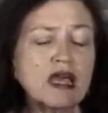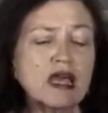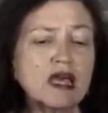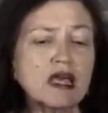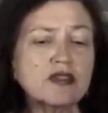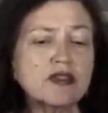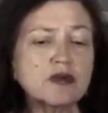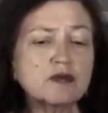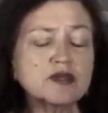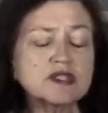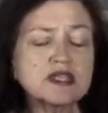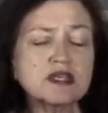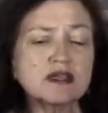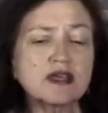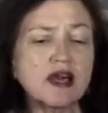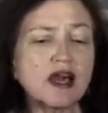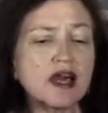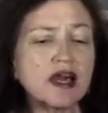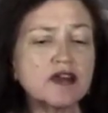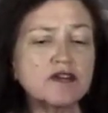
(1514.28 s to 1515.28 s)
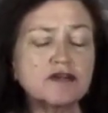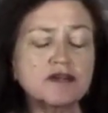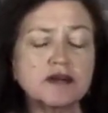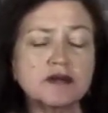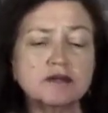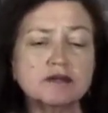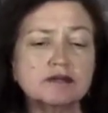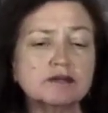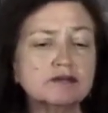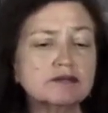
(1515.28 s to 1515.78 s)
uh, there was a guy
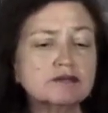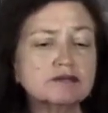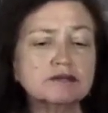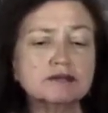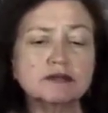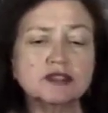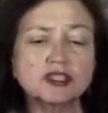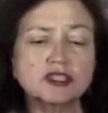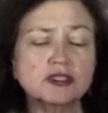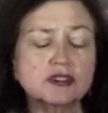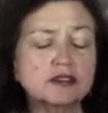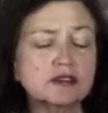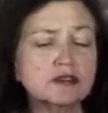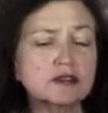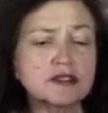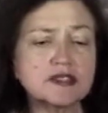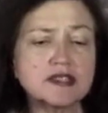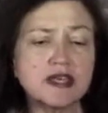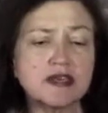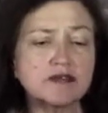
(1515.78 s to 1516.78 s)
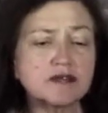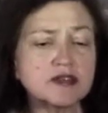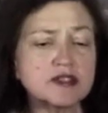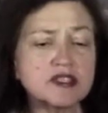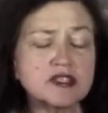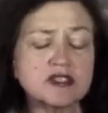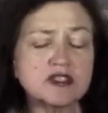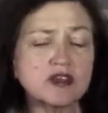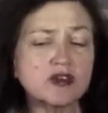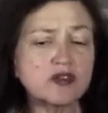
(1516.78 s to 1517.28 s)
from. San
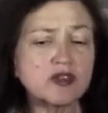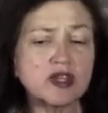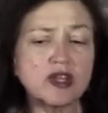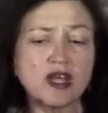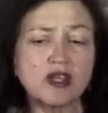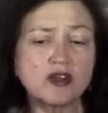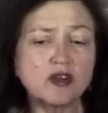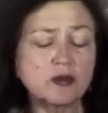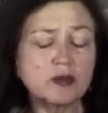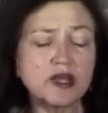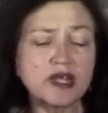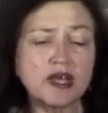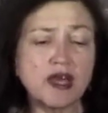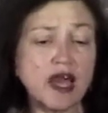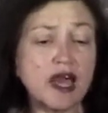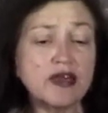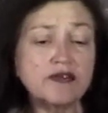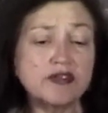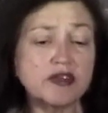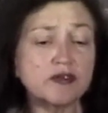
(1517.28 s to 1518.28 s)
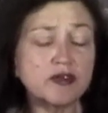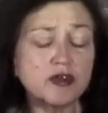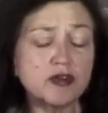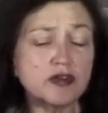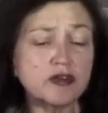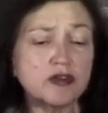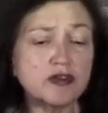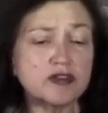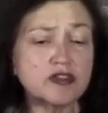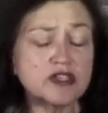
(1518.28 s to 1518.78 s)
Francisco that nobody I've never
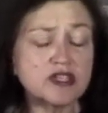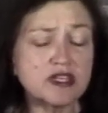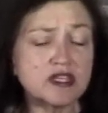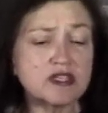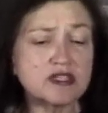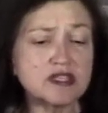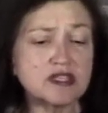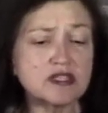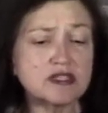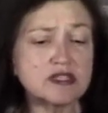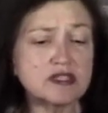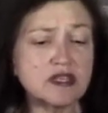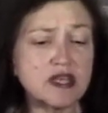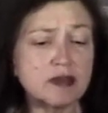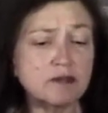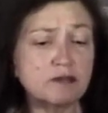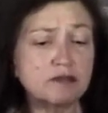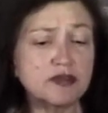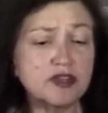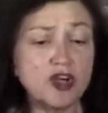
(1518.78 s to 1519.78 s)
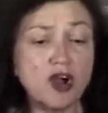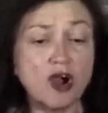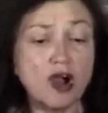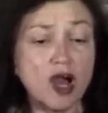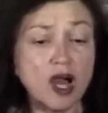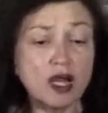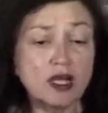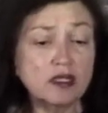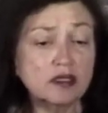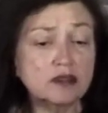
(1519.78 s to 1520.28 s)
heard or seen since named
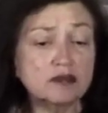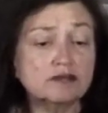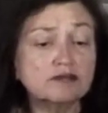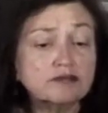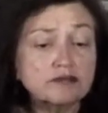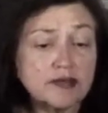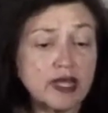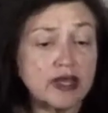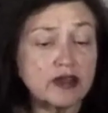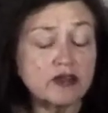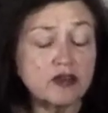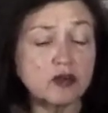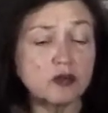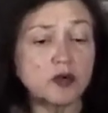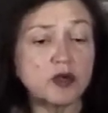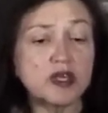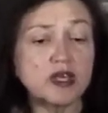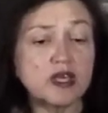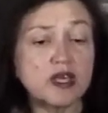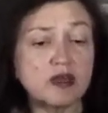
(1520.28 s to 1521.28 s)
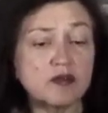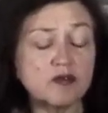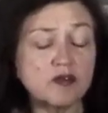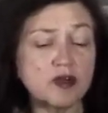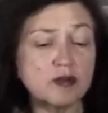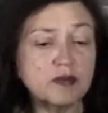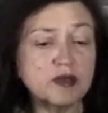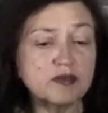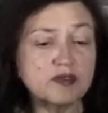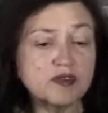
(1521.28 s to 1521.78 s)
Dong. I don't know where he came
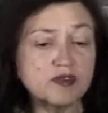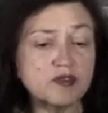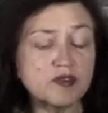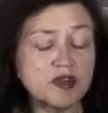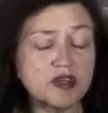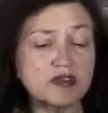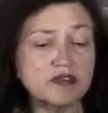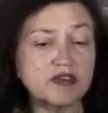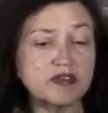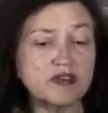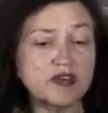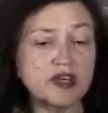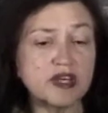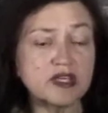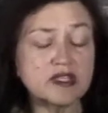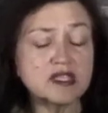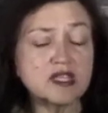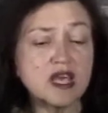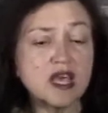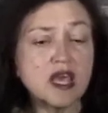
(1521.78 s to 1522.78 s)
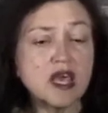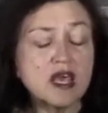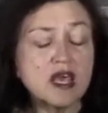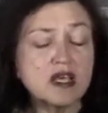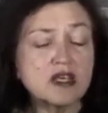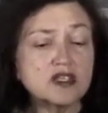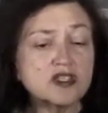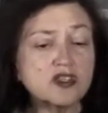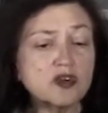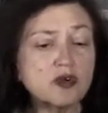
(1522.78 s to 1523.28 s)
from. Yeah. He was a friend of Yvonne's.
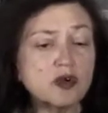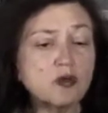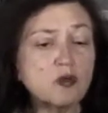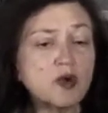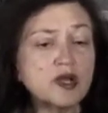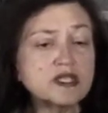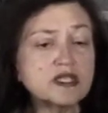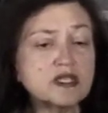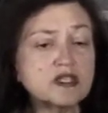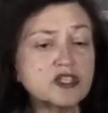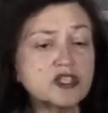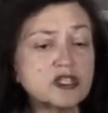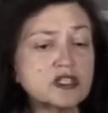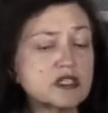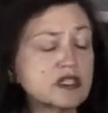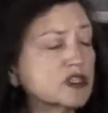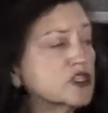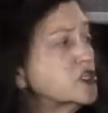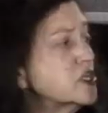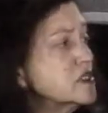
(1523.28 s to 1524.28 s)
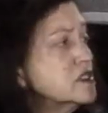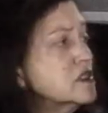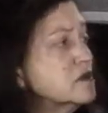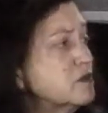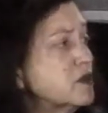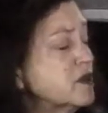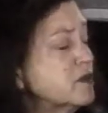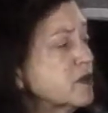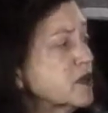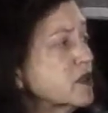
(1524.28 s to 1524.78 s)
So it wasn't just the
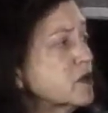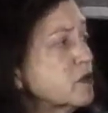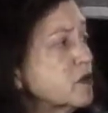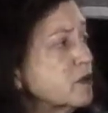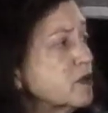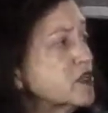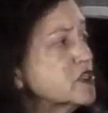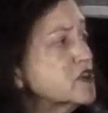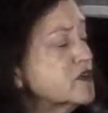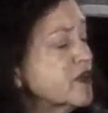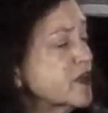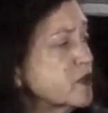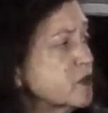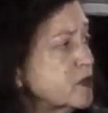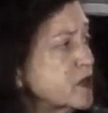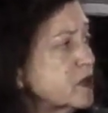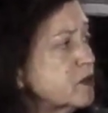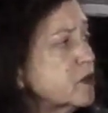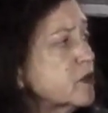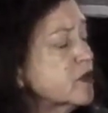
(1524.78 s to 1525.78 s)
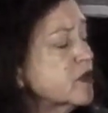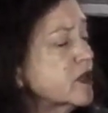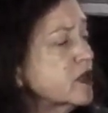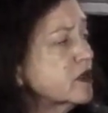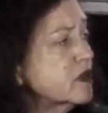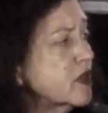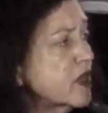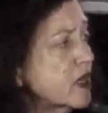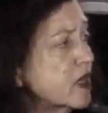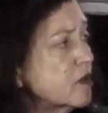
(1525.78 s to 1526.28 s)
Judson people. There were a bunch of other people
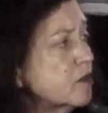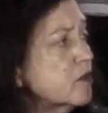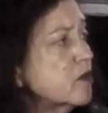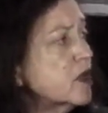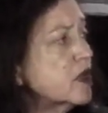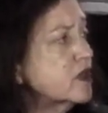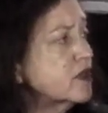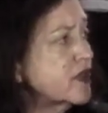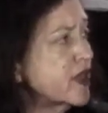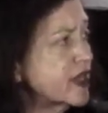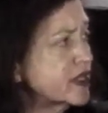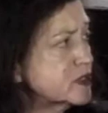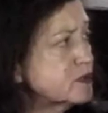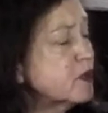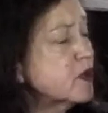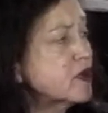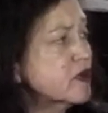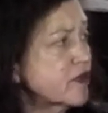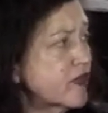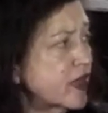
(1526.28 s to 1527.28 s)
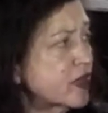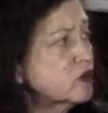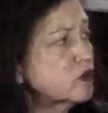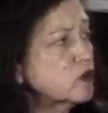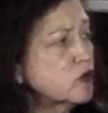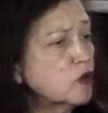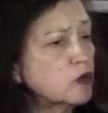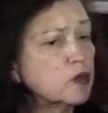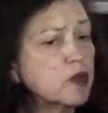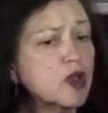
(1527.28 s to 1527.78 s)
that came as part of that
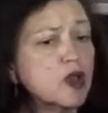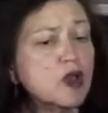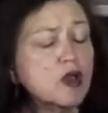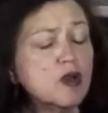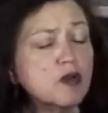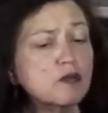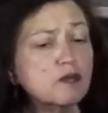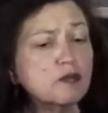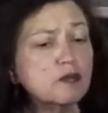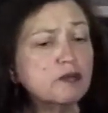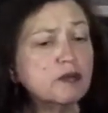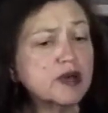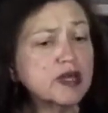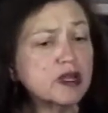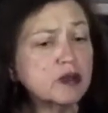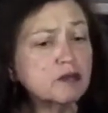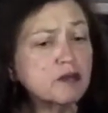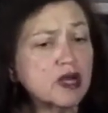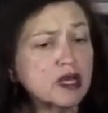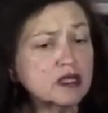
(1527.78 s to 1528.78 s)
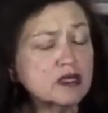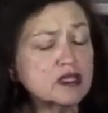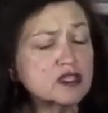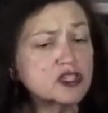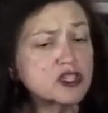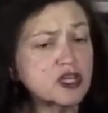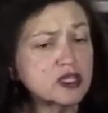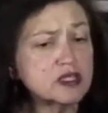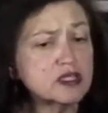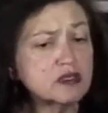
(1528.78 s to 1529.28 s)
group. But, but among the
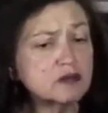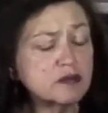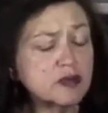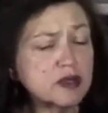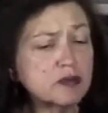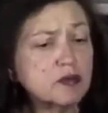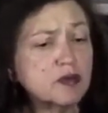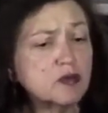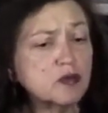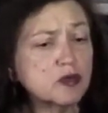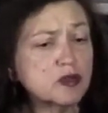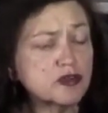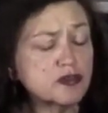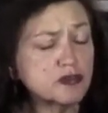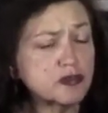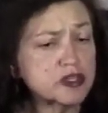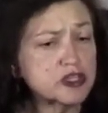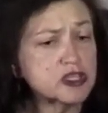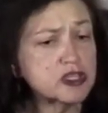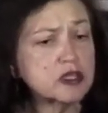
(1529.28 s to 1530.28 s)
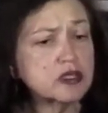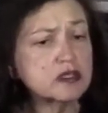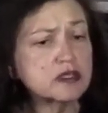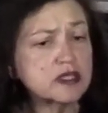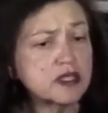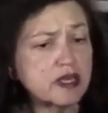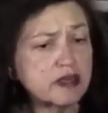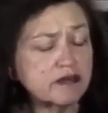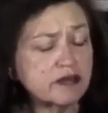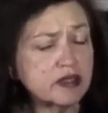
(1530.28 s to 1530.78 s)
Judson people were Trisha,
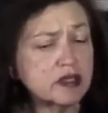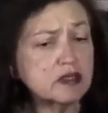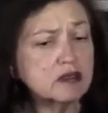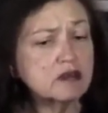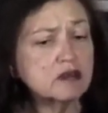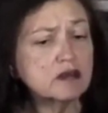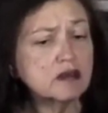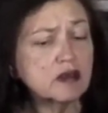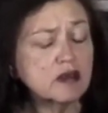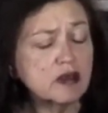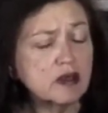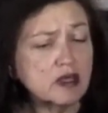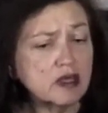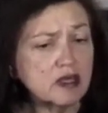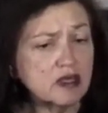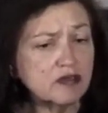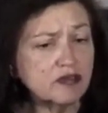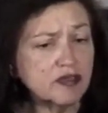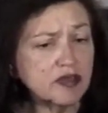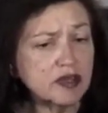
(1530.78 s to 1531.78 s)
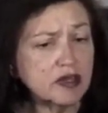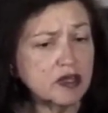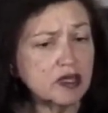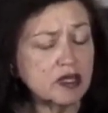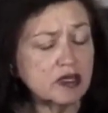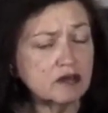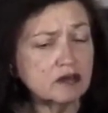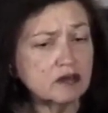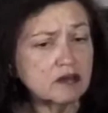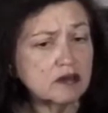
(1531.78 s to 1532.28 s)
David,
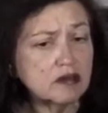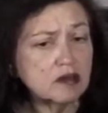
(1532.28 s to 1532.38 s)
Yvonne,